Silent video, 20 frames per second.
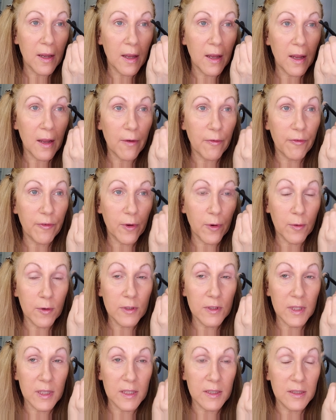If
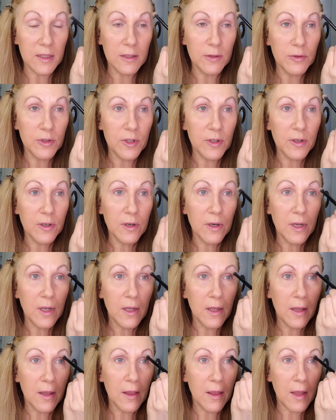yours is looser,
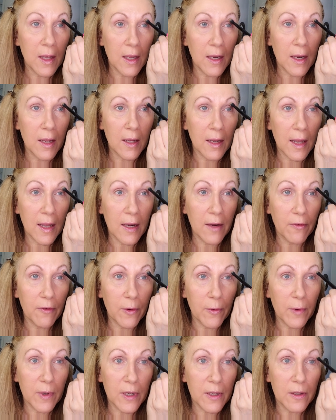then again, if
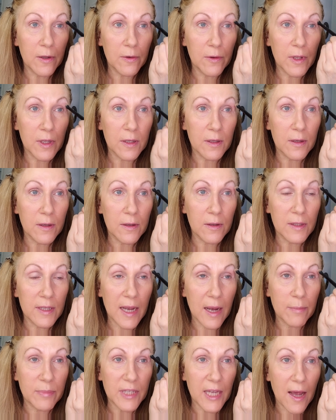you want to do the
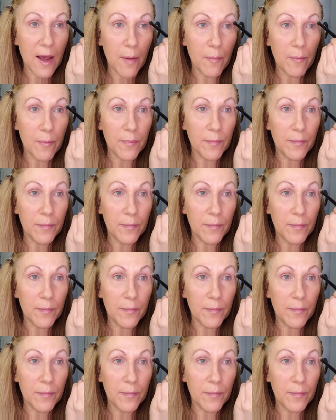tap,